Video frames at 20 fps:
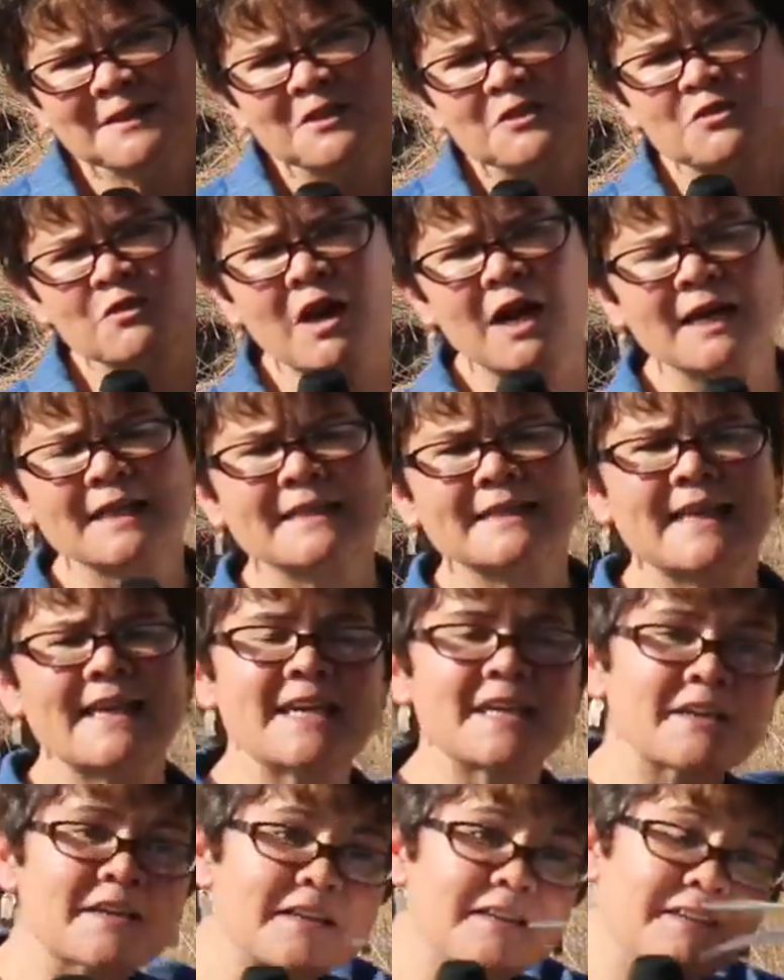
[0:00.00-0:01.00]
dry
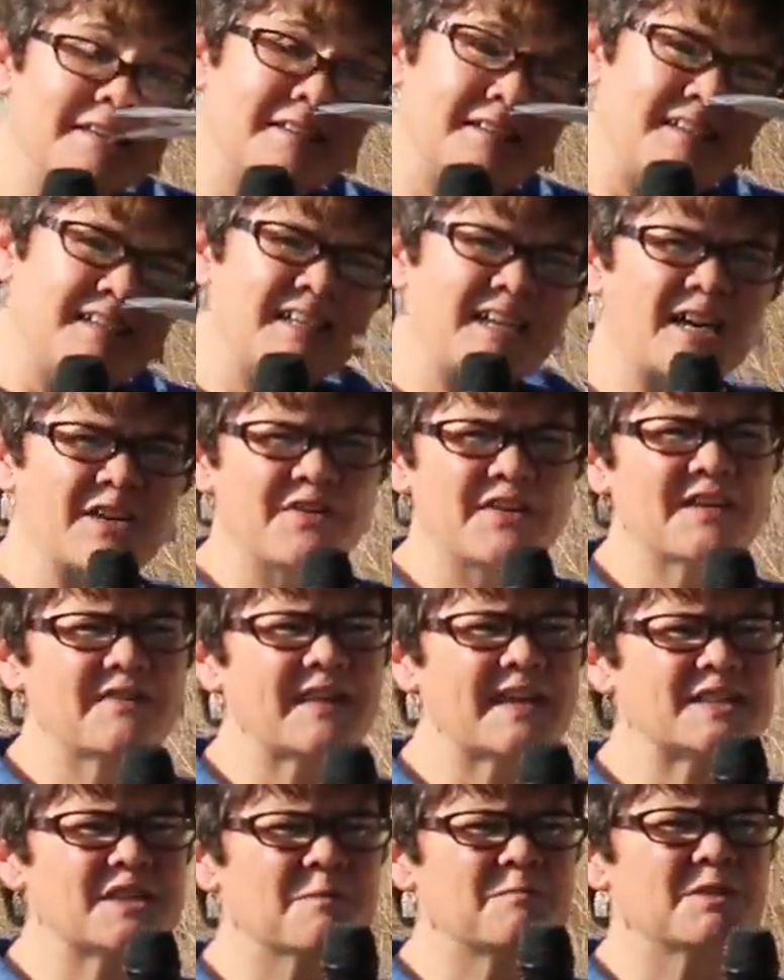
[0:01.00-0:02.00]
lake. I think
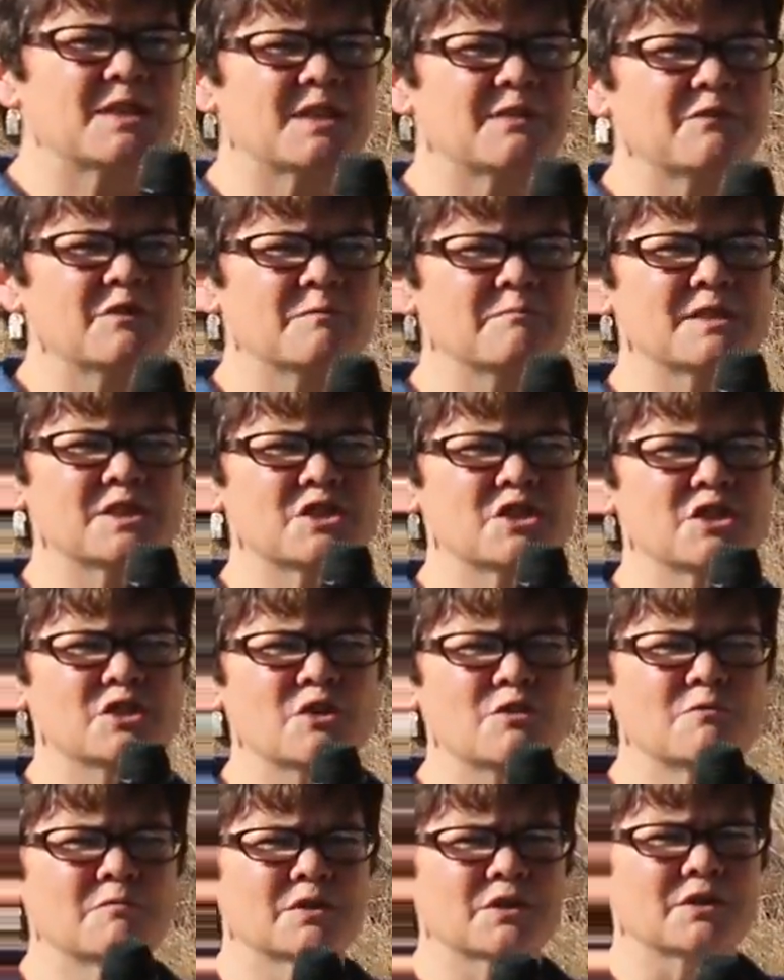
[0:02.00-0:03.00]
that's a bit of a
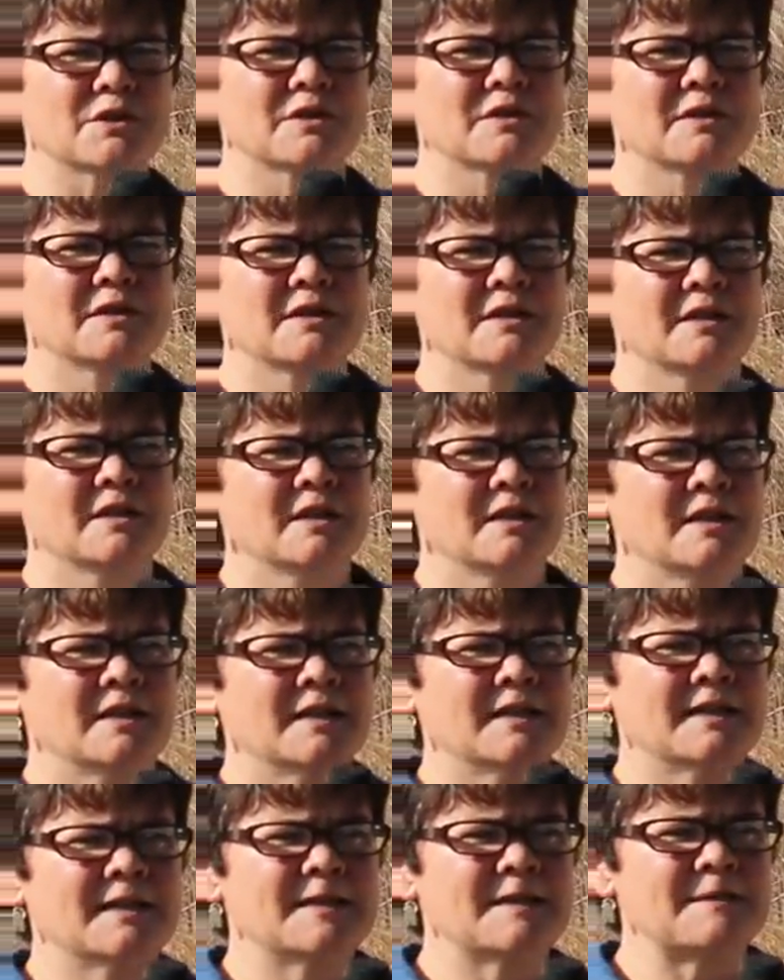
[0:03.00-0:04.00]
misnomer.
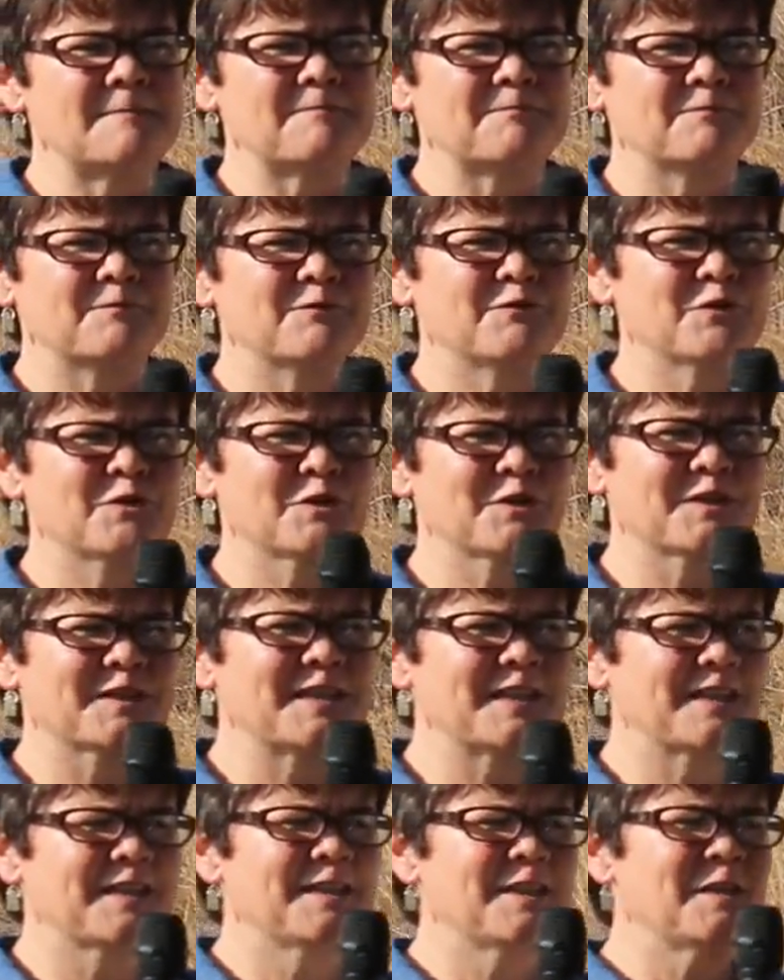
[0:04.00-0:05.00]

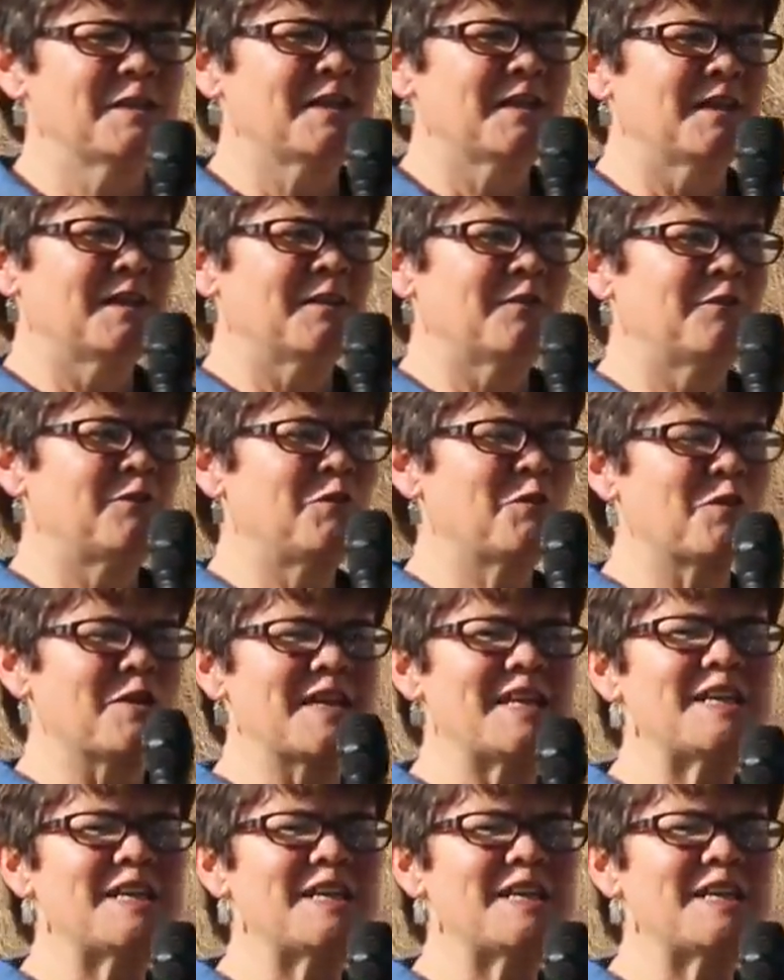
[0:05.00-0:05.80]
For